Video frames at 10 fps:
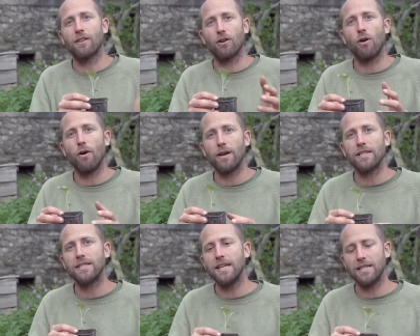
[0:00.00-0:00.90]
the growing
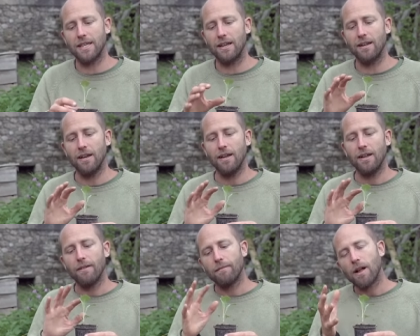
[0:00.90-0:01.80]
season.
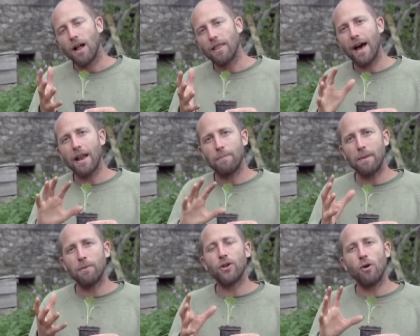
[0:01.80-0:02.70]
A lot of
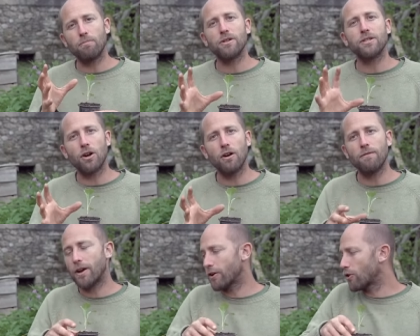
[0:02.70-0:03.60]
people don't preserve their